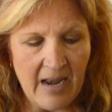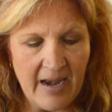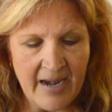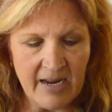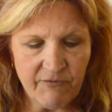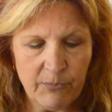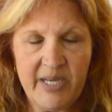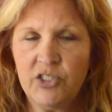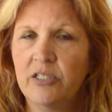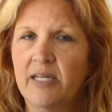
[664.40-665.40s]
And any
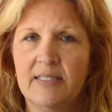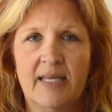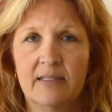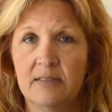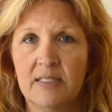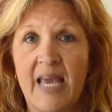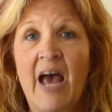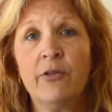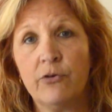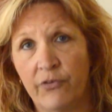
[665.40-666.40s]
information that gets
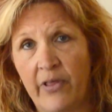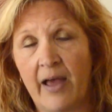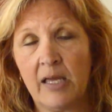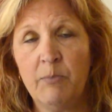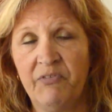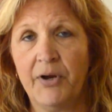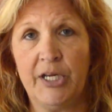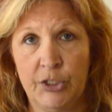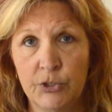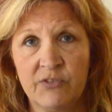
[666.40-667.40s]
gathered for that can be
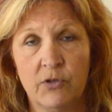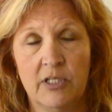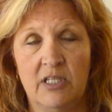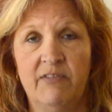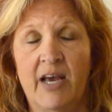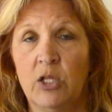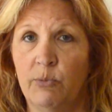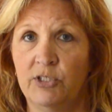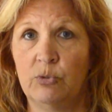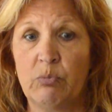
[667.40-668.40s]
very useful in the
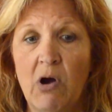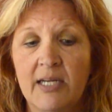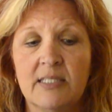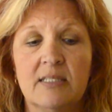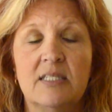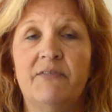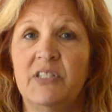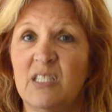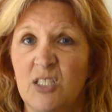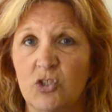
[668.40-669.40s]
evaluation process if
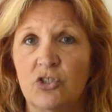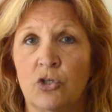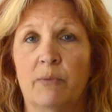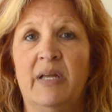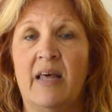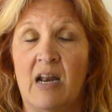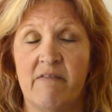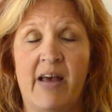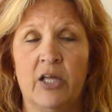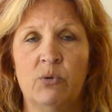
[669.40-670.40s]
it's still determined that an
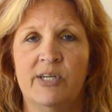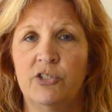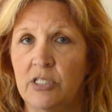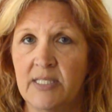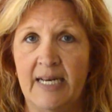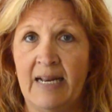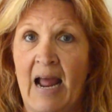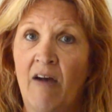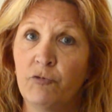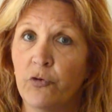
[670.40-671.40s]
evaluation is needed
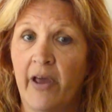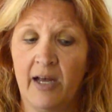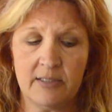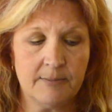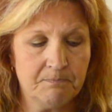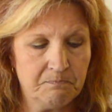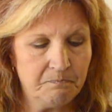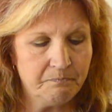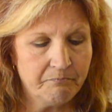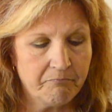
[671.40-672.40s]
after that.
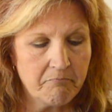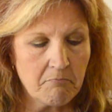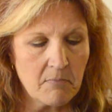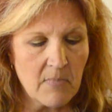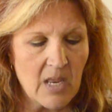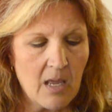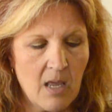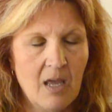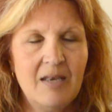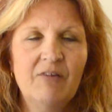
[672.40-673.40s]

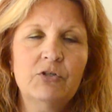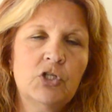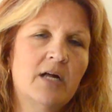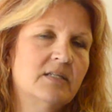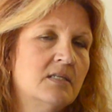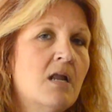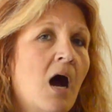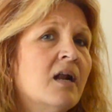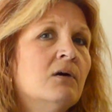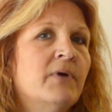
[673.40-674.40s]
Now, if your child is
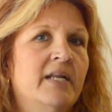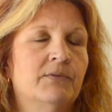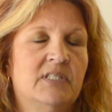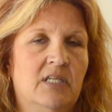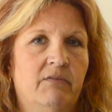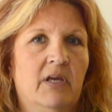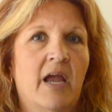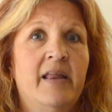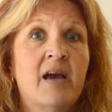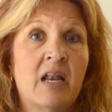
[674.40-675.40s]
not already receiving
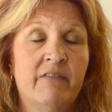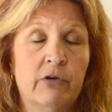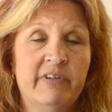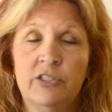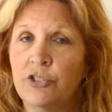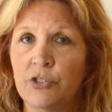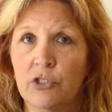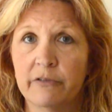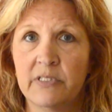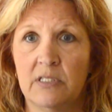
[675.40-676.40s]
any kind of intervention
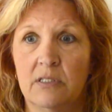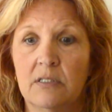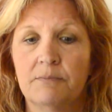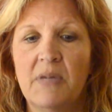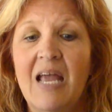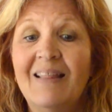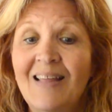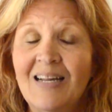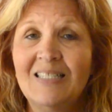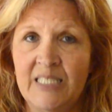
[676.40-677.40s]
services,
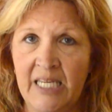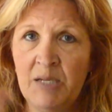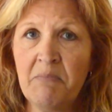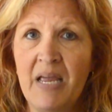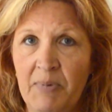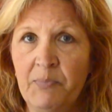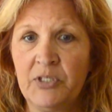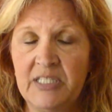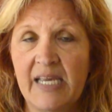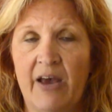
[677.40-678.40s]
then a team may be
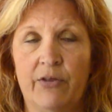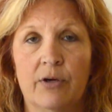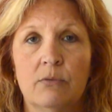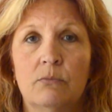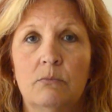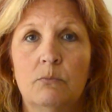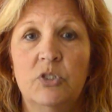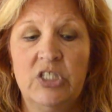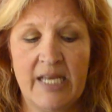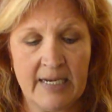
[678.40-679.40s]
put together,
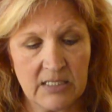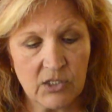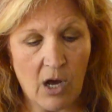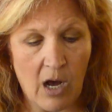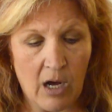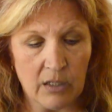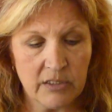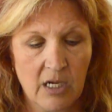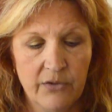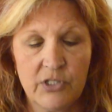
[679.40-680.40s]
which again is called
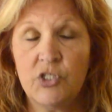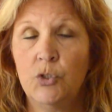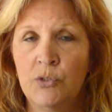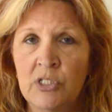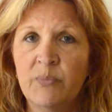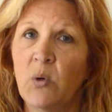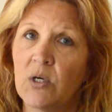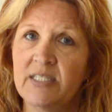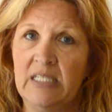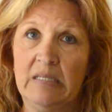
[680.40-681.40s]
the Student
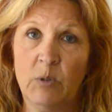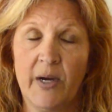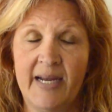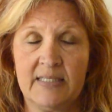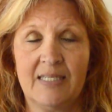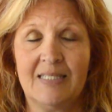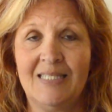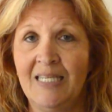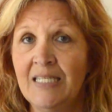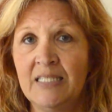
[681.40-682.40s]
Support Team or
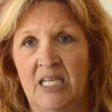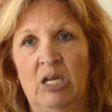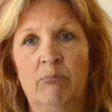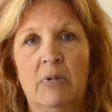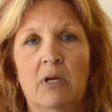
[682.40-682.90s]
SST team.